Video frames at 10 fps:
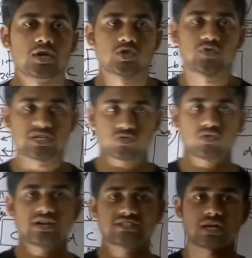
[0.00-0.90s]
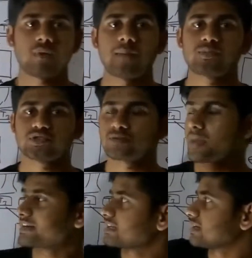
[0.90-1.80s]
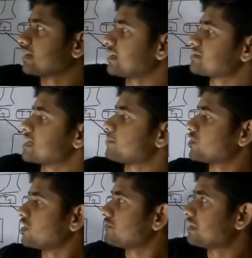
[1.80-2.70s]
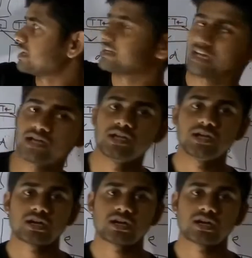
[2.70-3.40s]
So first we will understand the map process by taking an example of a data